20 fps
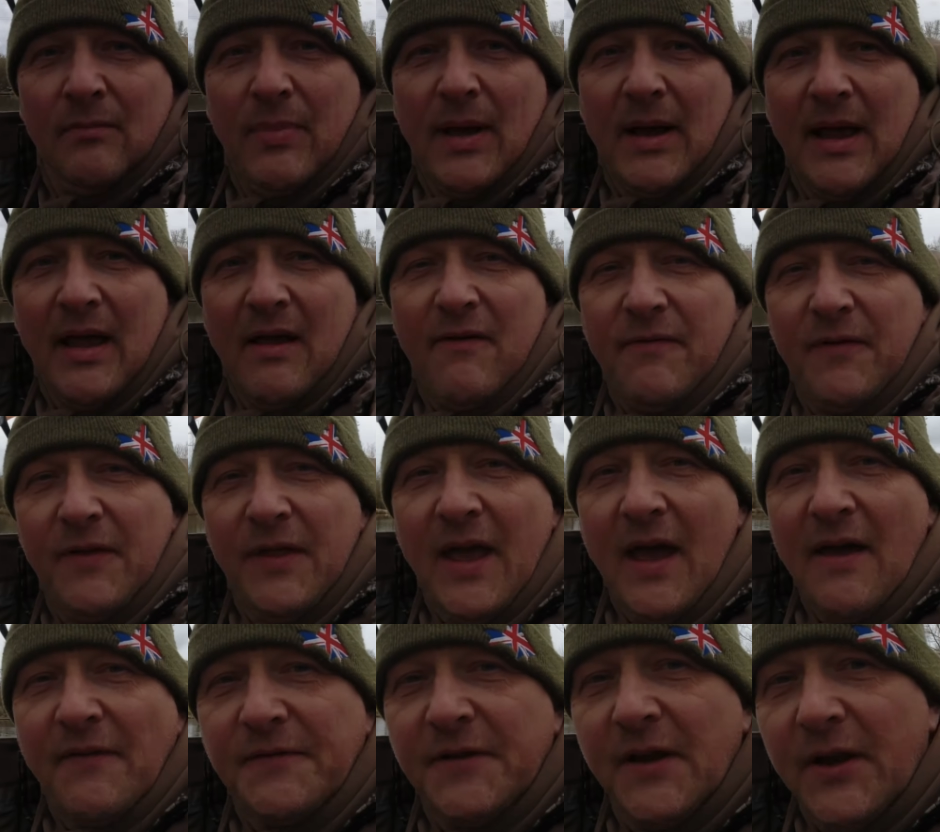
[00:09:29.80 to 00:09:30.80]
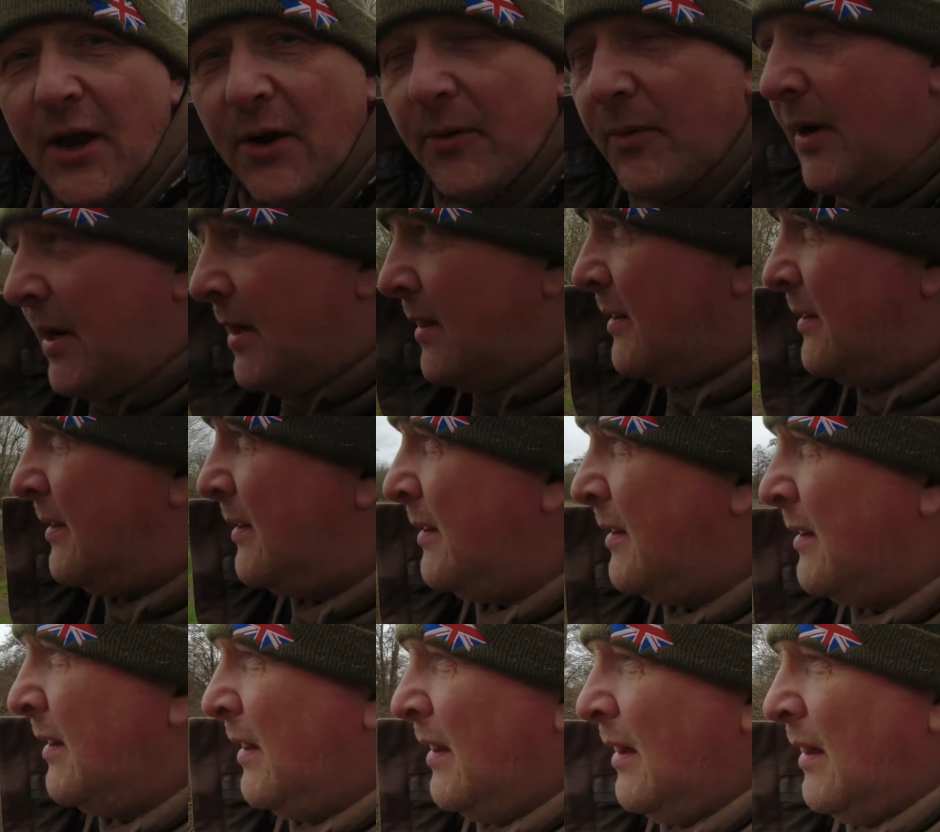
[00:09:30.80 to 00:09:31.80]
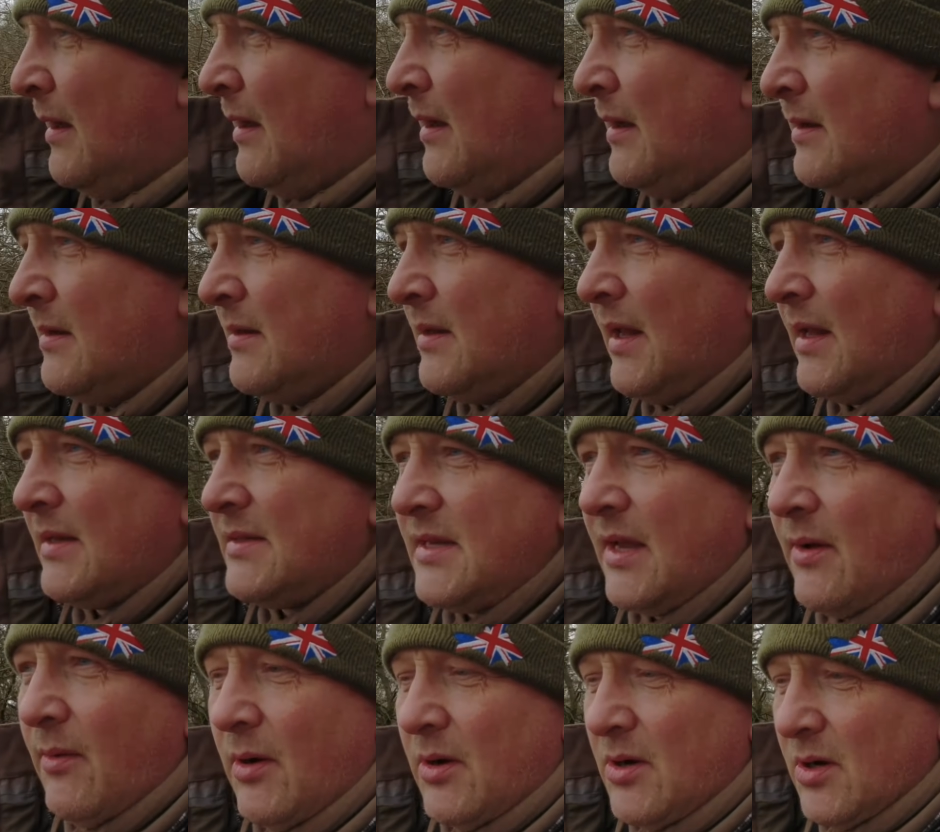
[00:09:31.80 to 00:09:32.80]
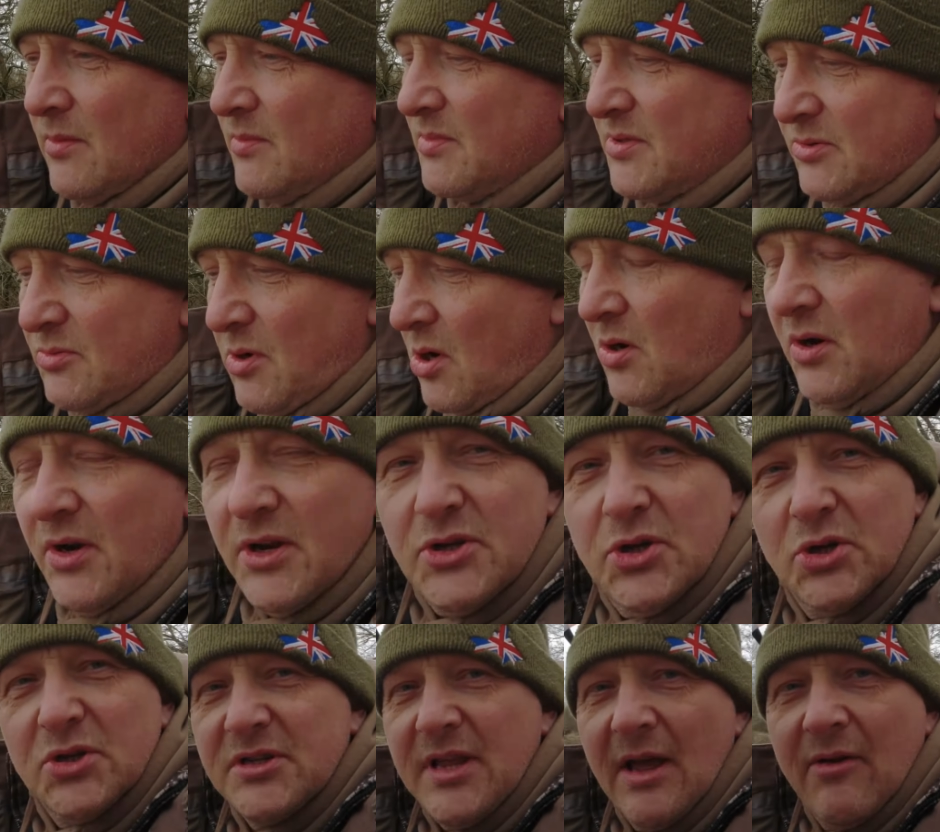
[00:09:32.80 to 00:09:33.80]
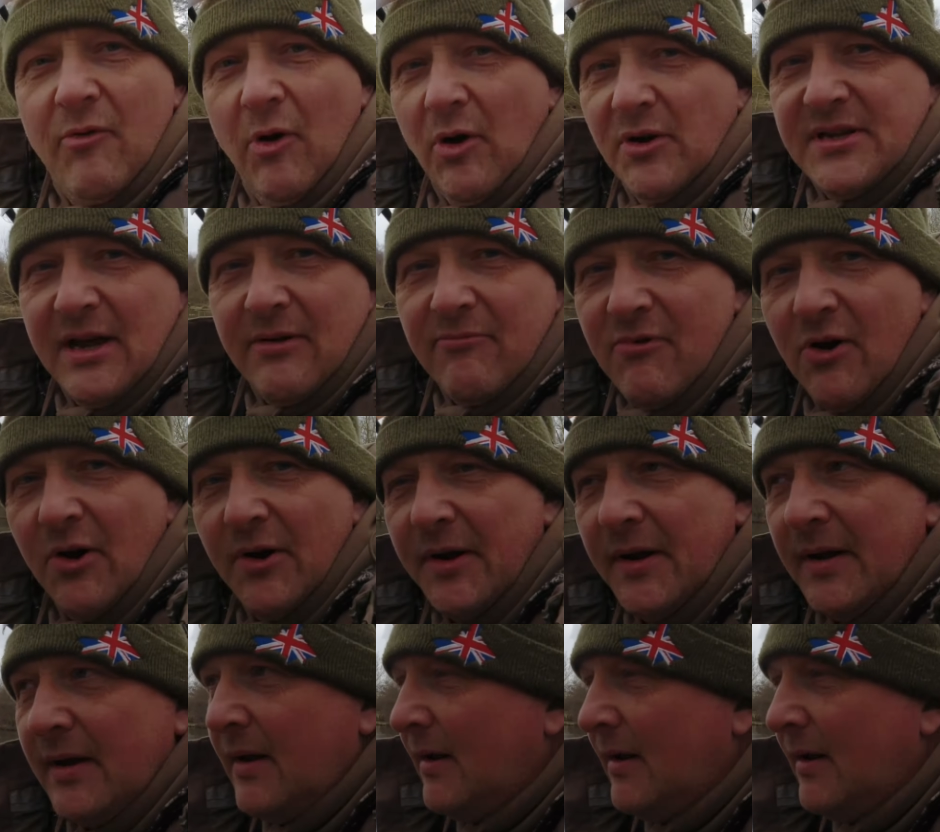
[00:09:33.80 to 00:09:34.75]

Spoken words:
Back out for the afternoon. Let's see what comes. I'm not going to touch that right hand rod,